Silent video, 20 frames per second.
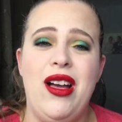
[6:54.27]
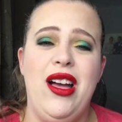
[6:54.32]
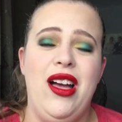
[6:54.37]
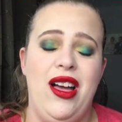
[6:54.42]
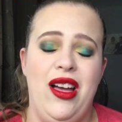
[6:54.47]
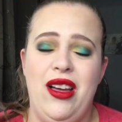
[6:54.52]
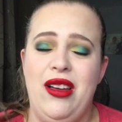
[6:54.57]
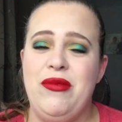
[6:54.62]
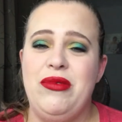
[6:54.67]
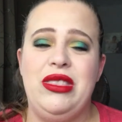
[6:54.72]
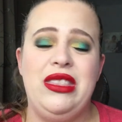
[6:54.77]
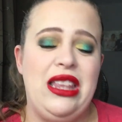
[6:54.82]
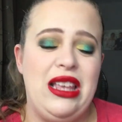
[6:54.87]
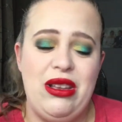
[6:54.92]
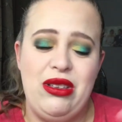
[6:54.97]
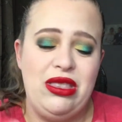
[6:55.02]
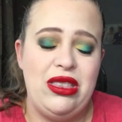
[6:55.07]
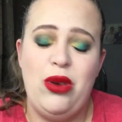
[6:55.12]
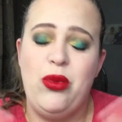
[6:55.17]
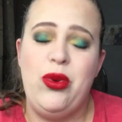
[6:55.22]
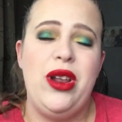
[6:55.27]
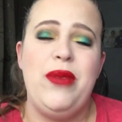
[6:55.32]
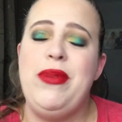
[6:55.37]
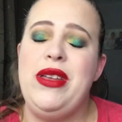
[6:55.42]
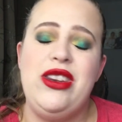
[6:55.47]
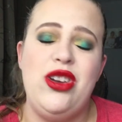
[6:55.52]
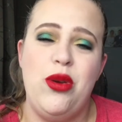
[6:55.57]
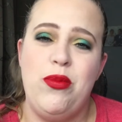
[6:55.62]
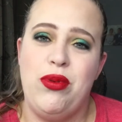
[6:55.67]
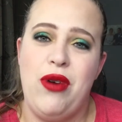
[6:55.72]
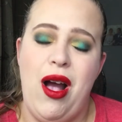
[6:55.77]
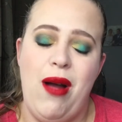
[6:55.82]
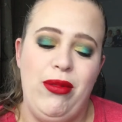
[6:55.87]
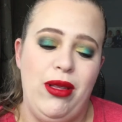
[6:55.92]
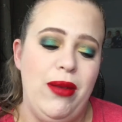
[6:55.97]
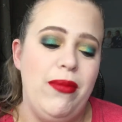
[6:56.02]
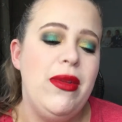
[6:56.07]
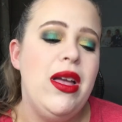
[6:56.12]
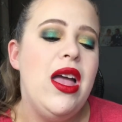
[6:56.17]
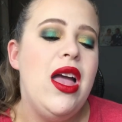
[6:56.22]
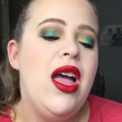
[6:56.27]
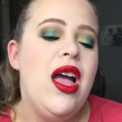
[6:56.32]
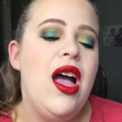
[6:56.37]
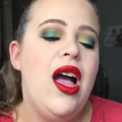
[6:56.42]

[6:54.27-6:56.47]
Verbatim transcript: Uh, th there would have been no problem